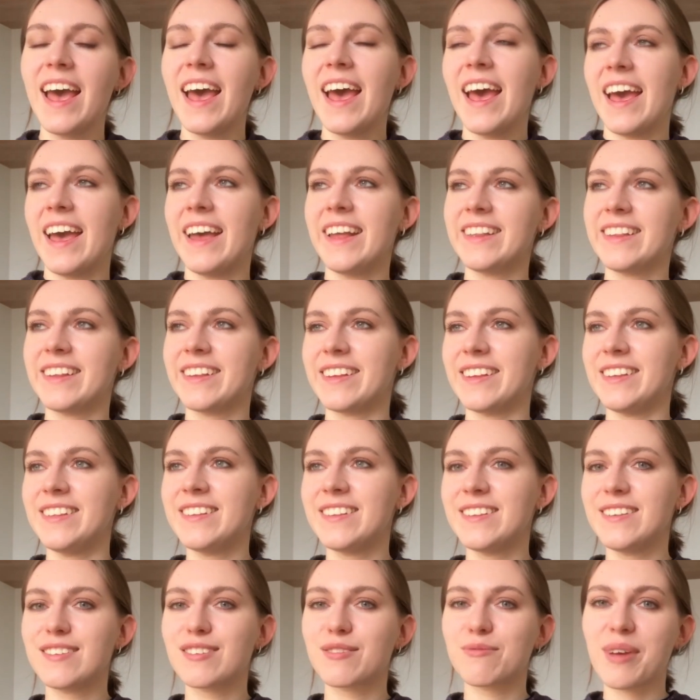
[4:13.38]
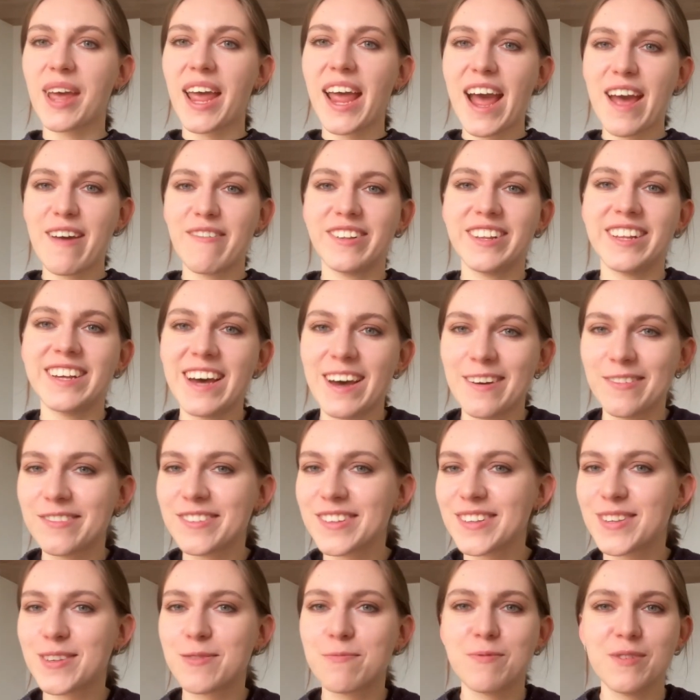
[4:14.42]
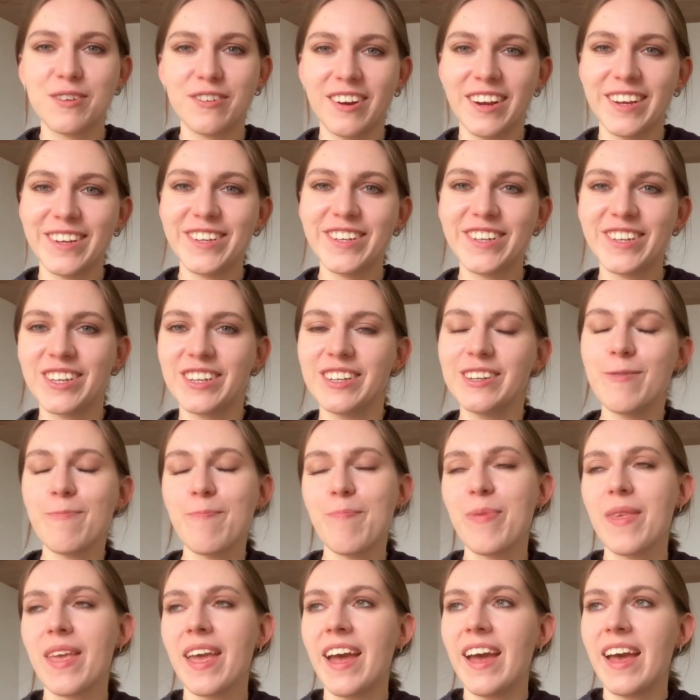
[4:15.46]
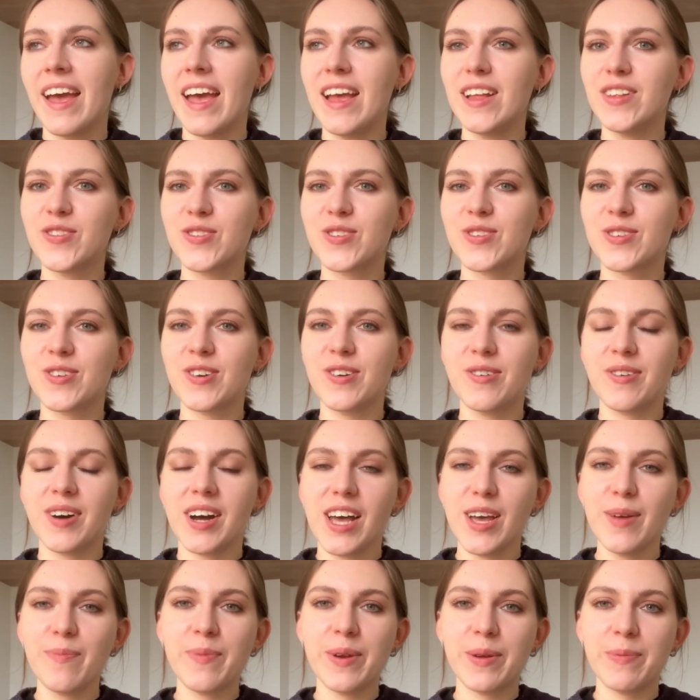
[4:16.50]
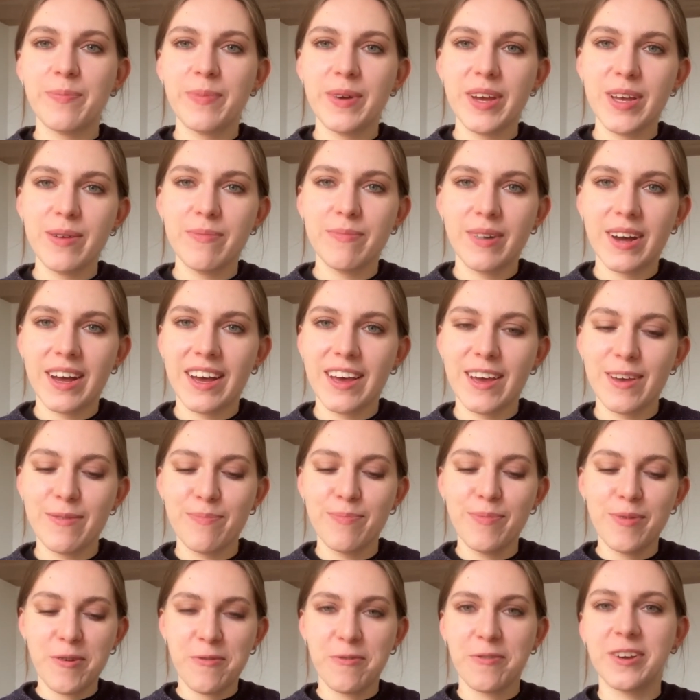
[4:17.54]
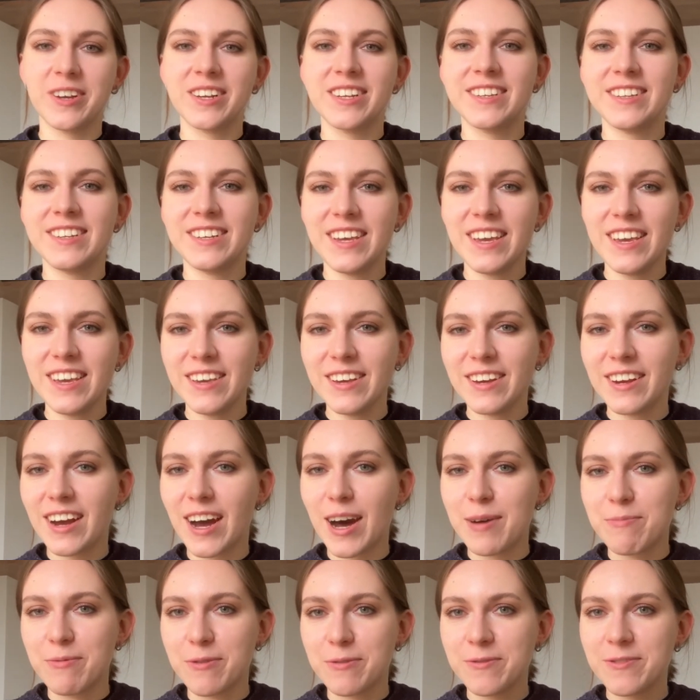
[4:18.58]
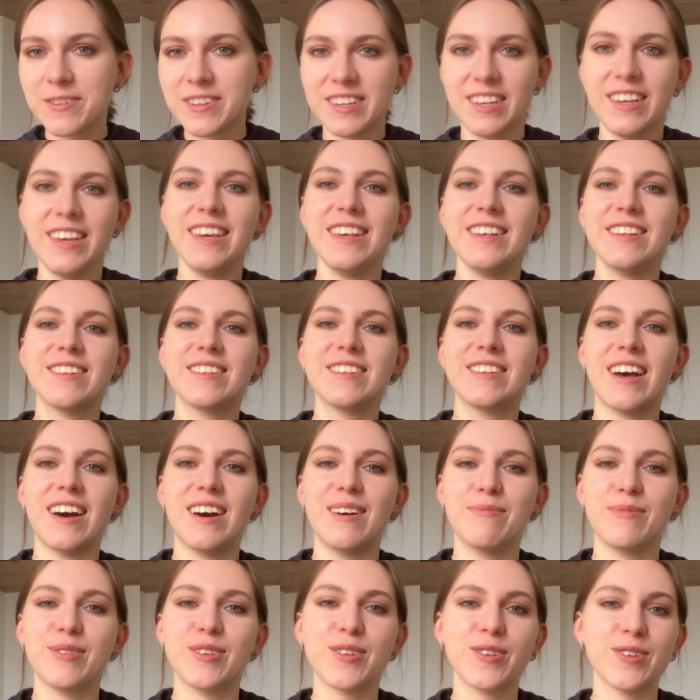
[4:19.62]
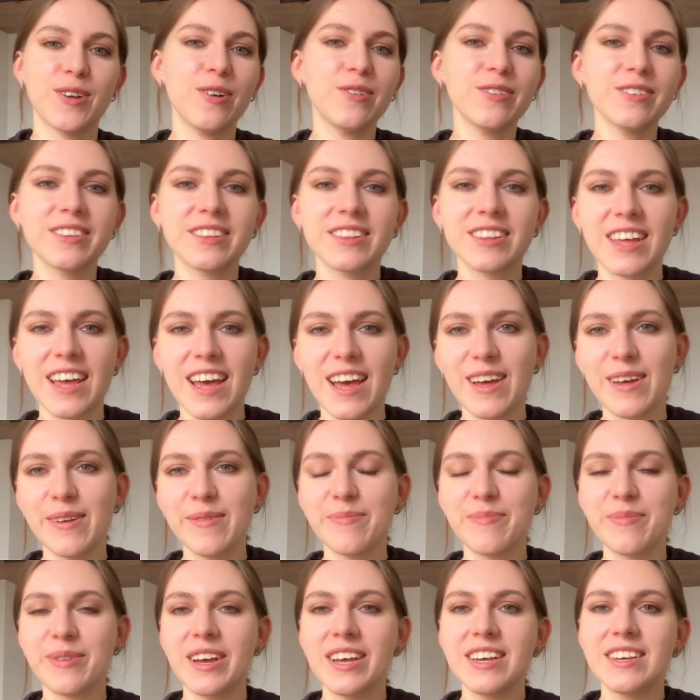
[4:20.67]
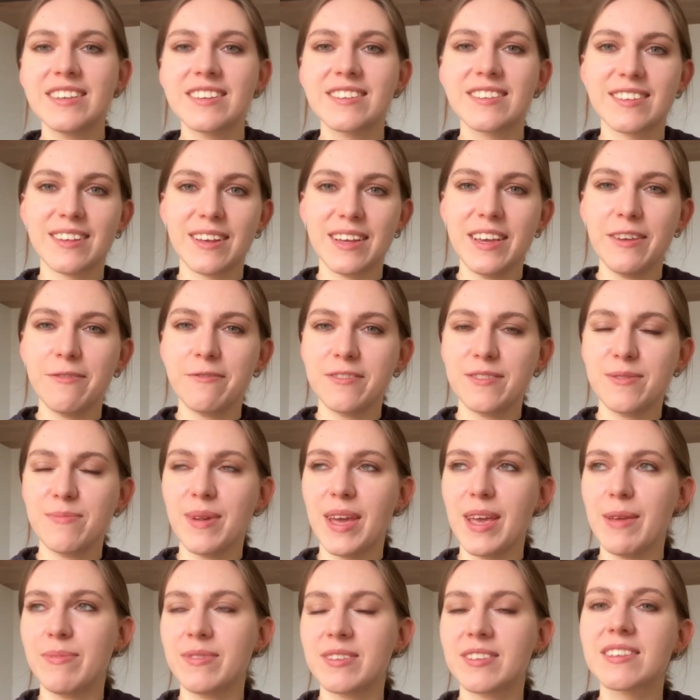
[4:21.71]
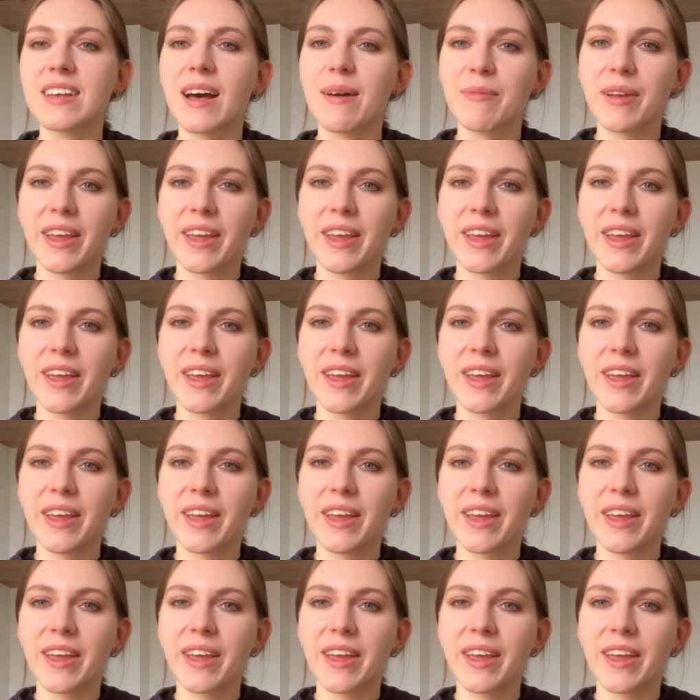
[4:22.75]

and in this way I will have inspiration. And so I prepare my perfect cup of tea, some salt lamp, so even maybe some